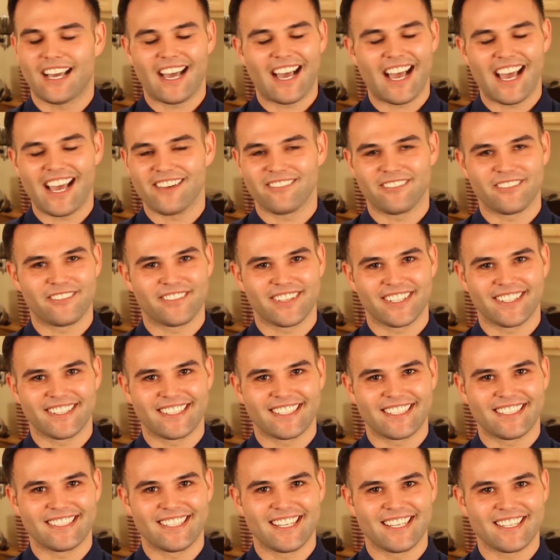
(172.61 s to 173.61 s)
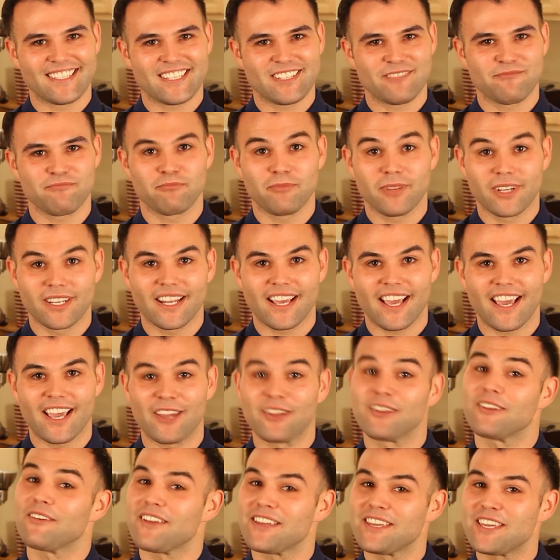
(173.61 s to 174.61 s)
I have a feeling he doesn't, but
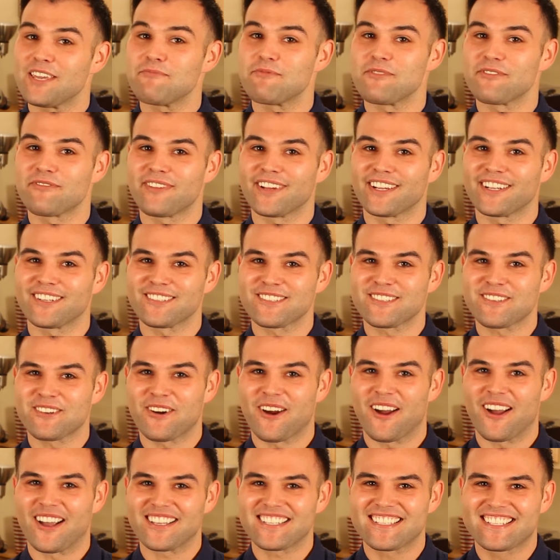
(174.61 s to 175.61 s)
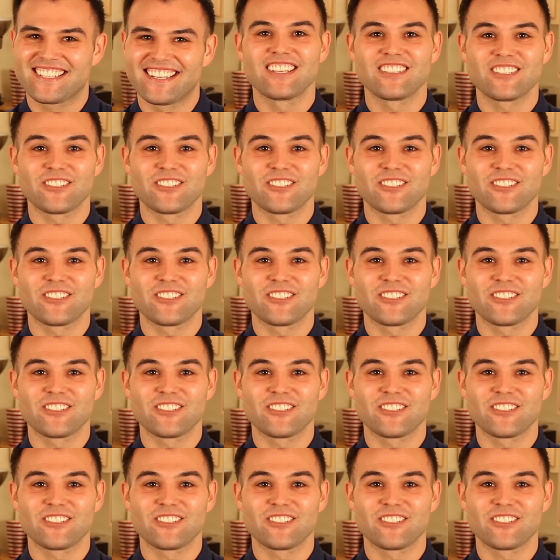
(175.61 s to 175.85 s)
hey, keep your fingers crossed.